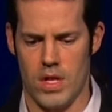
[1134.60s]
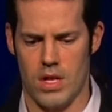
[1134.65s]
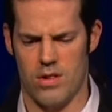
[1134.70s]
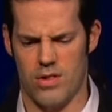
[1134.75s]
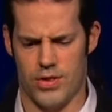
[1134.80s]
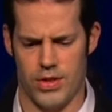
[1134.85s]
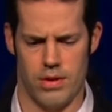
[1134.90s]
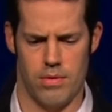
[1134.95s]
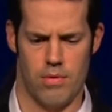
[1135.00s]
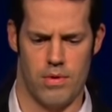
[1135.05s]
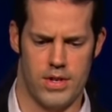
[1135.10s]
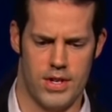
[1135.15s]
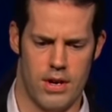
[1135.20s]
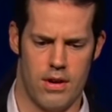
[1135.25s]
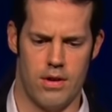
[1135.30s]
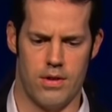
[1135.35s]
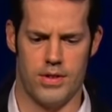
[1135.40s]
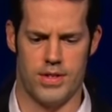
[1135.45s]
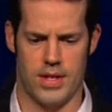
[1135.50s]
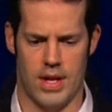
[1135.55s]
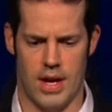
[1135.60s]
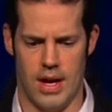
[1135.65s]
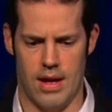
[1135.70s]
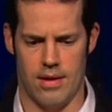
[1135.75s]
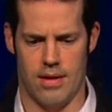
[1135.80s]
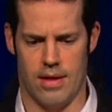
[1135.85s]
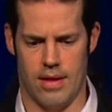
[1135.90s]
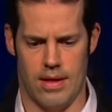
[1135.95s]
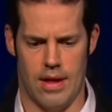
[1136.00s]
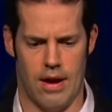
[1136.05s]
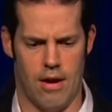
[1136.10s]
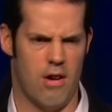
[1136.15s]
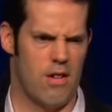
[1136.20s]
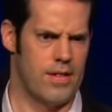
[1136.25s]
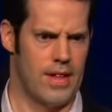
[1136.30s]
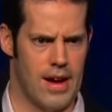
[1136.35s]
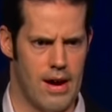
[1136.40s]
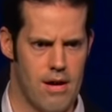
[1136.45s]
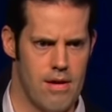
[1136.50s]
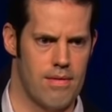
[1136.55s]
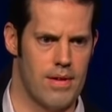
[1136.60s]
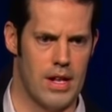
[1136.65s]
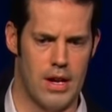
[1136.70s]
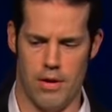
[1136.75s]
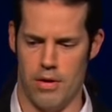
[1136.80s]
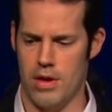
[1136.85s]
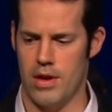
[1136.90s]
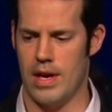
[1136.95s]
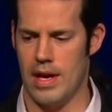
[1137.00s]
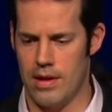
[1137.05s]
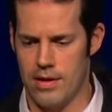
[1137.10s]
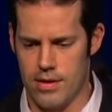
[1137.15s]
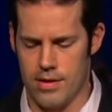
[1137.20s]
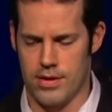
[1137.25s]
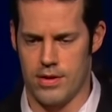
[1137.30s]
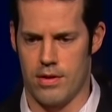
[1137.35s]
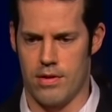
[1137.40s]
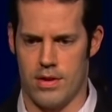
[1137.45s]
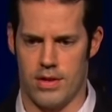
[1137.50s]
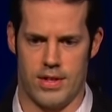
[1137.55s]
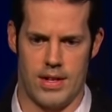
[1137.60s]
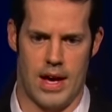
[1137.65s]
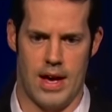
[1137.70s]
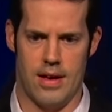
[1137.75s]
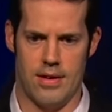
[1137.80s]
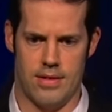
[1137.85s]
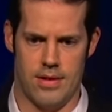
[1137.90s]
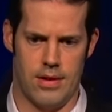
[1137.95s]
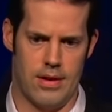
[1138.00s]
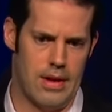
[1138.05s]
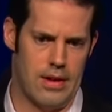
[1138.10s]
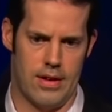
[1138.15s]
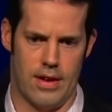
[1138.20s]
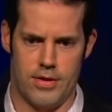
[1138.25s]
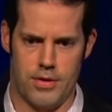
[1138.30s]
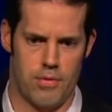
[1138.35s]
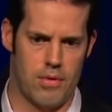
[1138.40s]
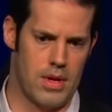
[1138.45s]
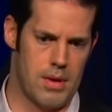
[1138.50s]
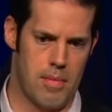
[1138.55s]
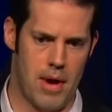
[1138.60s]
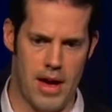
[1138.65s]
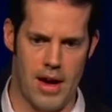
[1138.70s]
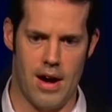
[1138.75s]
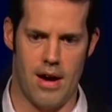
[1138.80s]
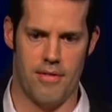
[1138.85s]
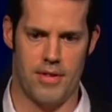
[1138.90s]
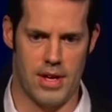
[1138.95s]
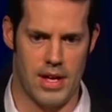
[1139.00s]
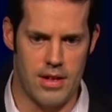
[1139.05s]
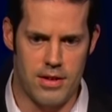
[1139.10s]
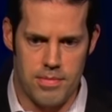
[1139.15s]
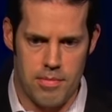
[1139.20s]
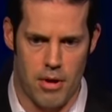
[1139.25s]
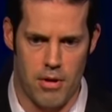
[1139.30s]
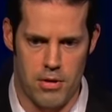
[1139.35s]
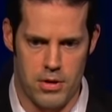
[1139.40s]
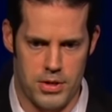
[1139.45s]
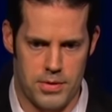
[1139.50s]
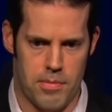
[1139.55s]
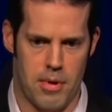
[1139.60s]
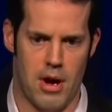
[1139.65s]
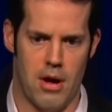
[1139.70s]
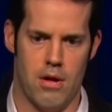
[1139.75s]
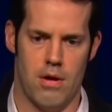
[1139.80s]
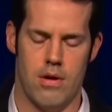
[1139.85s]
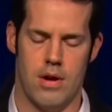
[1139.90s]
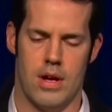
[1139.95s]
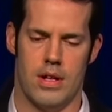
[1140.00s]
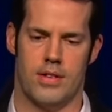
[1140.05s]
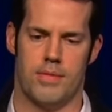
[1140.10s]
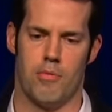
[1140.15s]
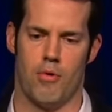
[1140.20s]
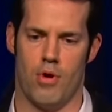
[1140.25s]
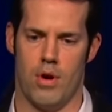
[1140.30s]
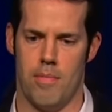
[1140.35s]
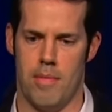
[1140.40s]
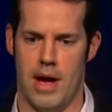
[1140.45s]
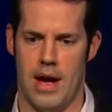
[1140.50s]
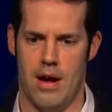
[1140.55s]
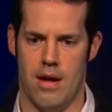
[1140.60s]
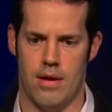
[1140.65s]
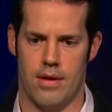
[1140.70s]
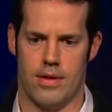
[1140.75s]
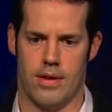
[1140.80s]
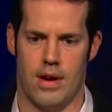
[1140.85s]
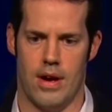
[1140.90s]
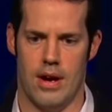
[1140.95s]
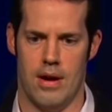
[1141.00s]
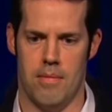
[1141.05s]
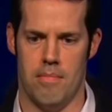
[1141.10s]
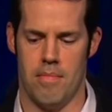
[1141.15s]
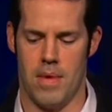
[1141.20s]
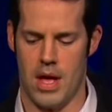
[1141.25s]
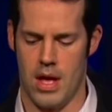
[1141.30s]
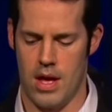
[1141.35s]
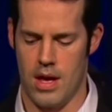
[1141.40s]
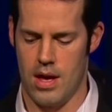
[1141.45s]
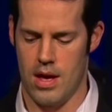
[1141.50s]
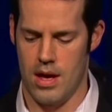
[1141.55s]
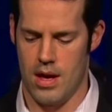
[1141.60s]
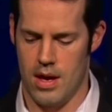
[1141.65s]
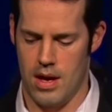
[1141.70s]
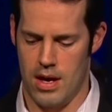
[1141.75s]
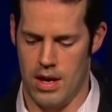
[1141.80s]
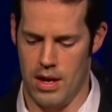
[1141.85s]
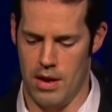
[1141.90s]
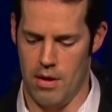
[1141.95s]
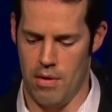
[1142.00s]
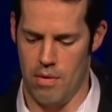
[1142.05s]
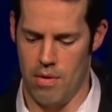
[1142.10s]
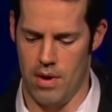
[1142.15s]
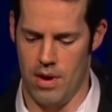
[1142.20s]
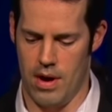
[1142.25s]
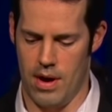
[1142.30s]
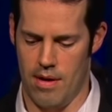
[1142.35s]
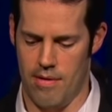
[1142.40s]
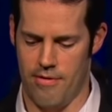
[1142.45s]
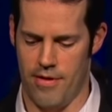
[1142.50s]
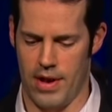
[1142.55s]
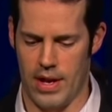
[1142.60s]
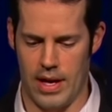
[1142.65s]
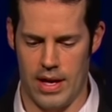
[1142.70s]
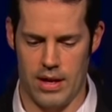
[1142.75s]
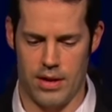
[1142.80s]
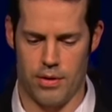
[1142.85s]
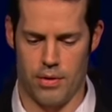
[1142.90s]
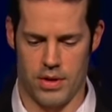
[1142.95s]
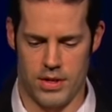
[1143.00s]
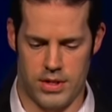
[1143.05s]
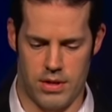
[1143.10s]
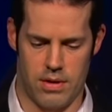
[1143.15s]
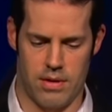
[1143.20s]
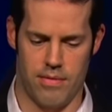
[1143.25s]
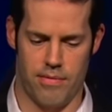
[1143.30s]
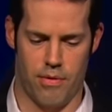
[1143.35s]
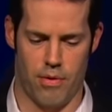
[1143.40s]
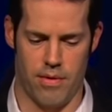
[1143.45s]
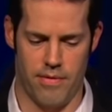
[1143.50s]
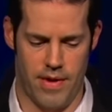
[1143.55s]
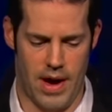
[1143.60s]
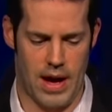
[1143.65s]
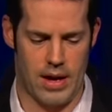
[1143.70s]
there's certain returns that, that aren't there. You know, you get to a certain size and it doesn't really pay off to get smaller and smaller. It's more about, um, you know, uh, fitting into a certain form